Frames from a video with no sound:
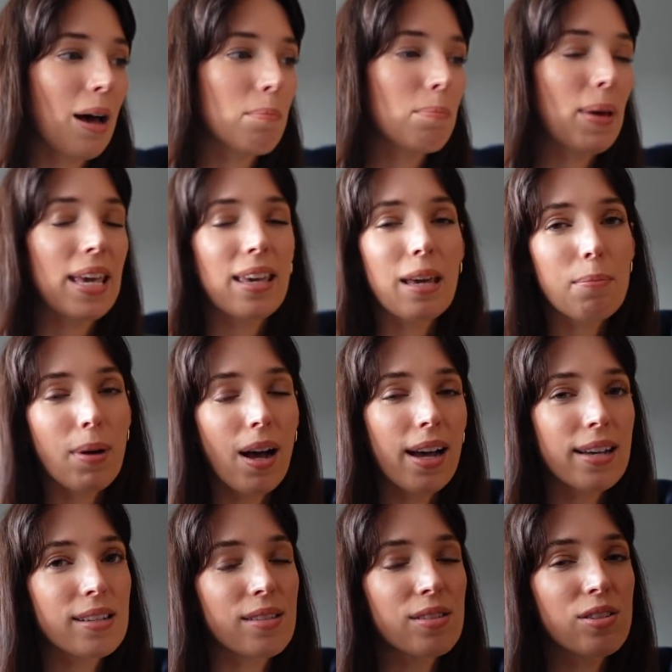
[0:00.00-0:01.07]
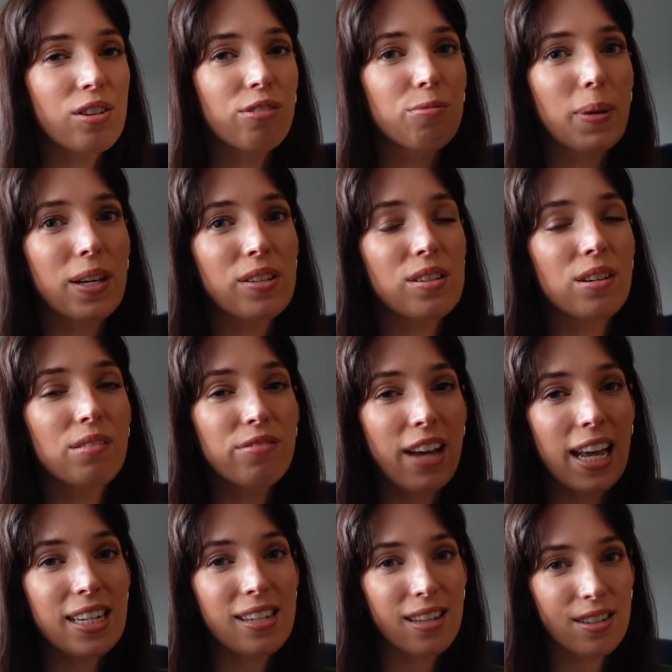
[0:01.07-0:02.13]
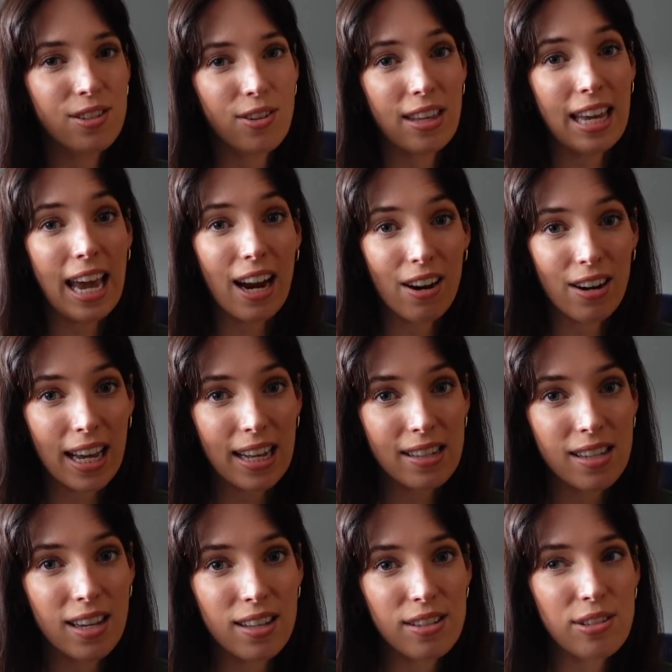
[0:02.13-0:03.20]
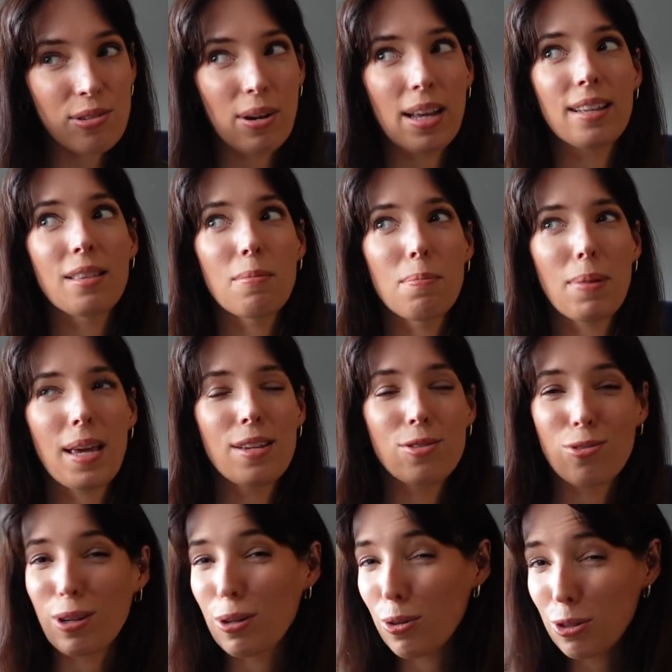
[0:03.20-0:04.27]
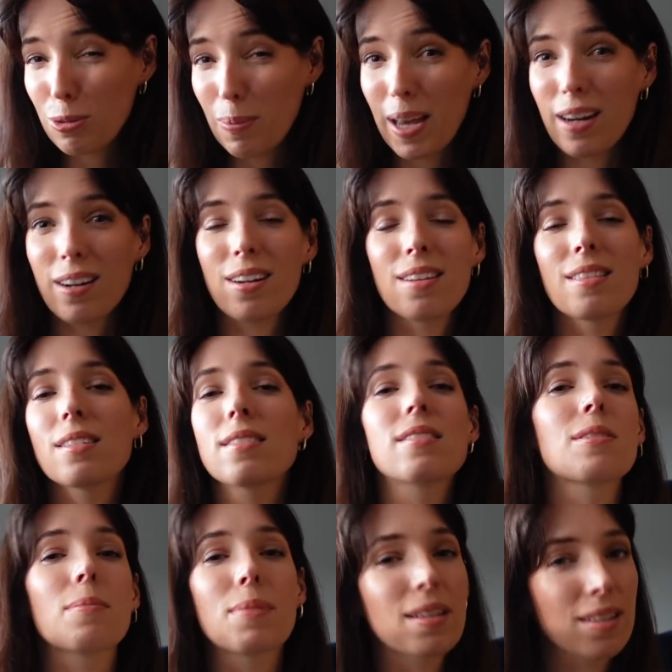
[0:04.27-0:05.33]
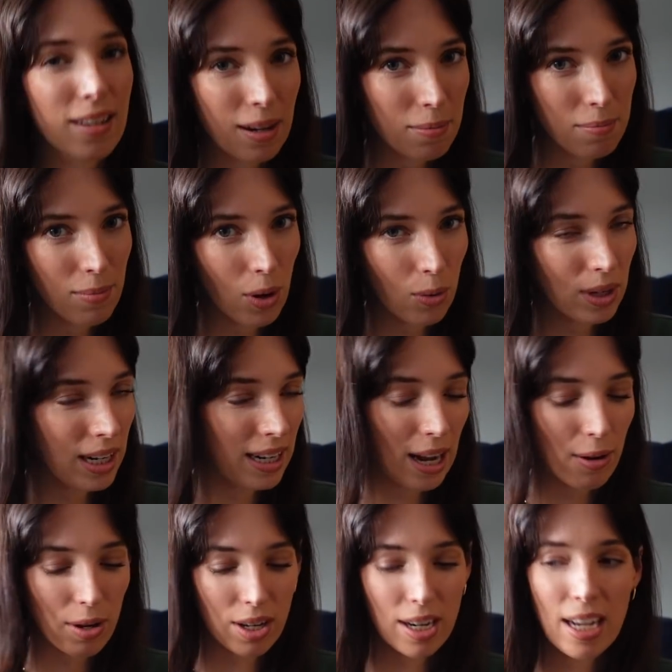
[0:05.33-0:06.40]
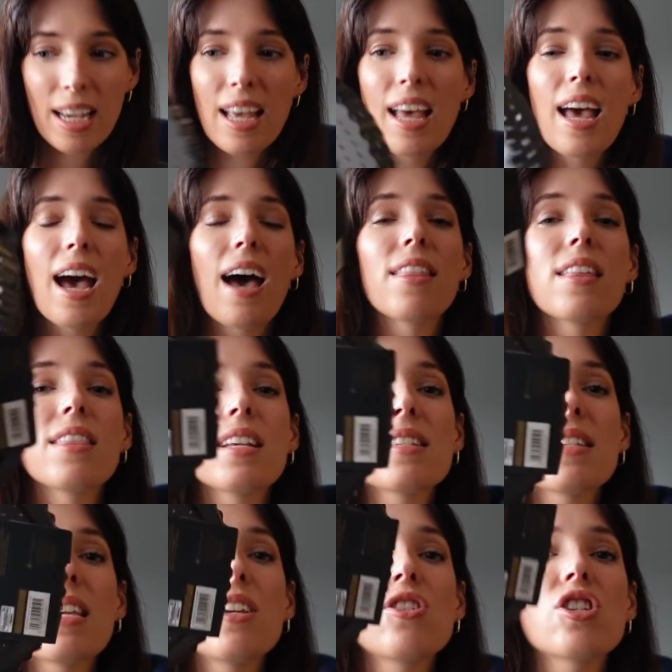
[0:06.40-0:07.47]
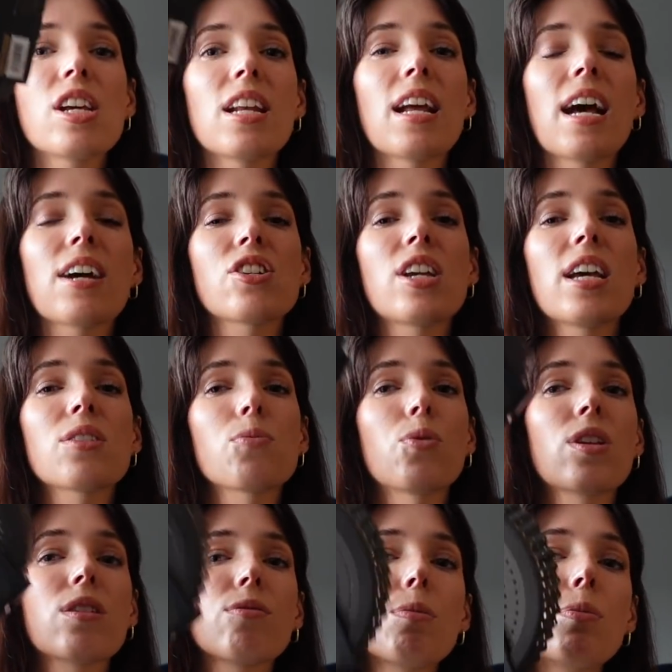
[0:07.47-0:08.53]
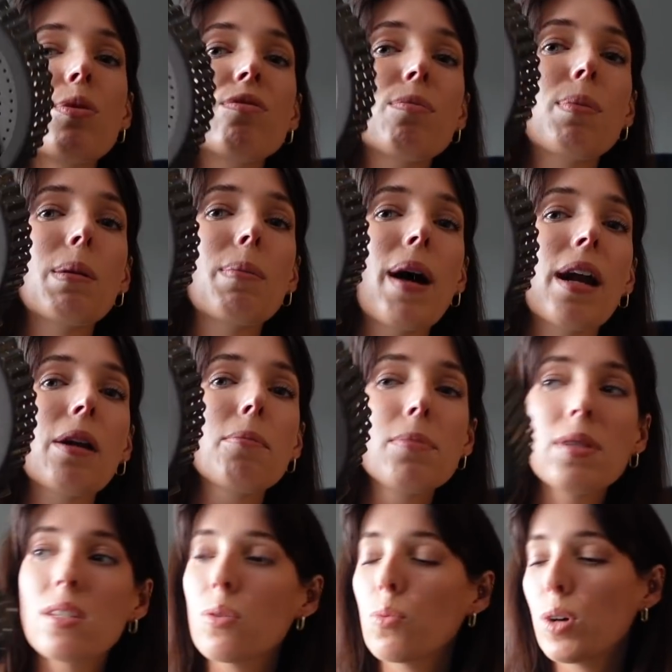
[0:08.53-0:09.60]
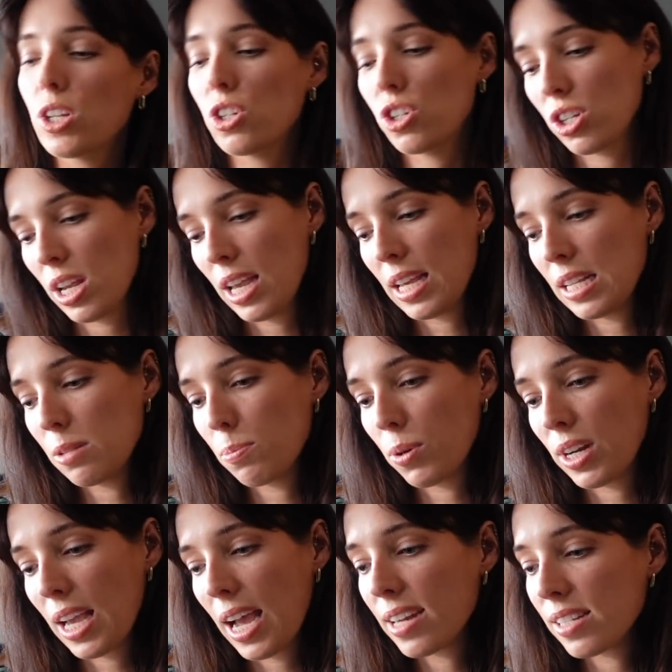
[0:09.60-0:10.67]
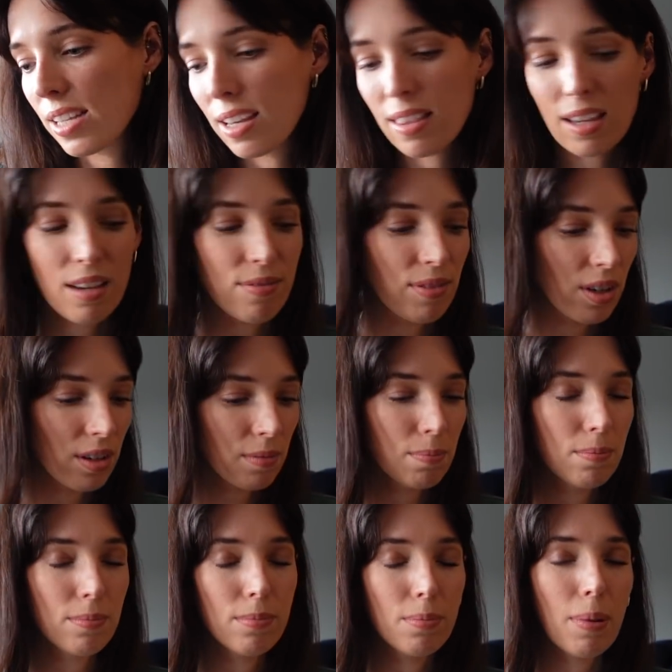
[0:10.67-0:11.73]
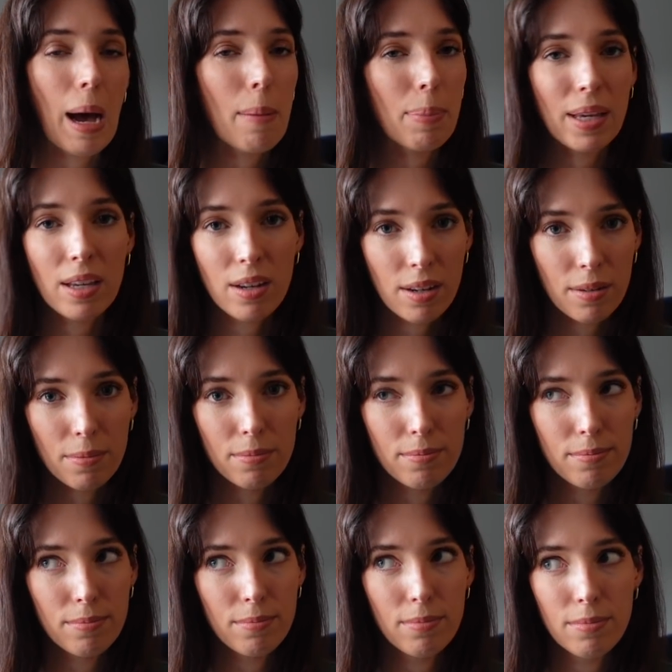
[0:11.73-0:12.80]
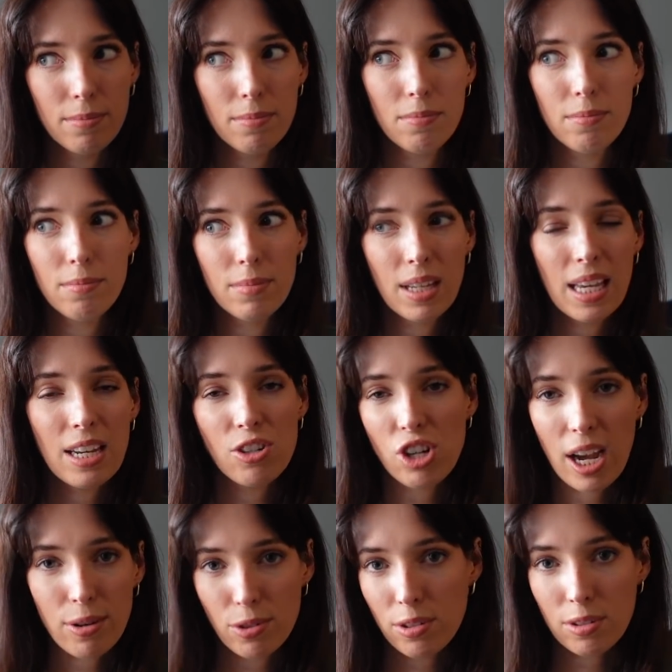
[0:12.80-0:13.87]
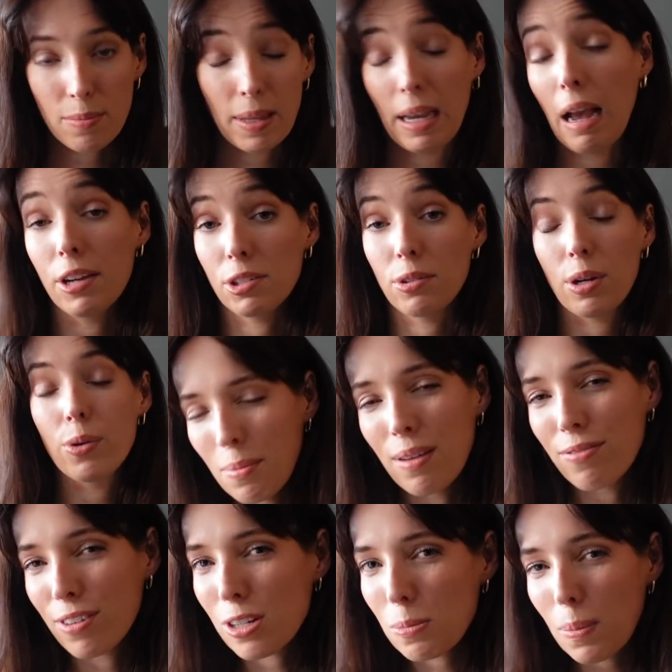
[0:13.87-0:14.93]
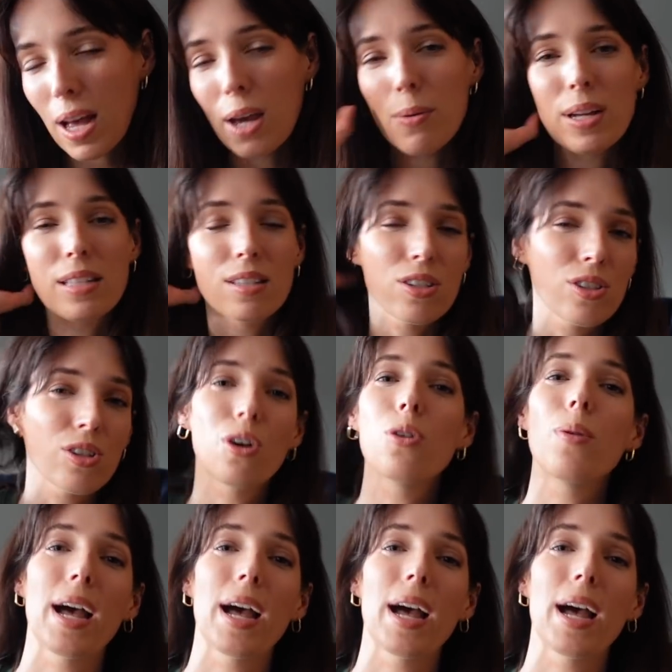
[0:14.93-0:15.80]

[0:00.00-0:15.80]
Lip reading: baking pies and stuff because they're vented so the air gets in, so like the pastry cooks better. This is something that I'm only now learning. And then this quiche tin actually has one of the removable bottoms, which is pretty handy, I think, if you're popping your quiche out or something. I don't know. My first pie went so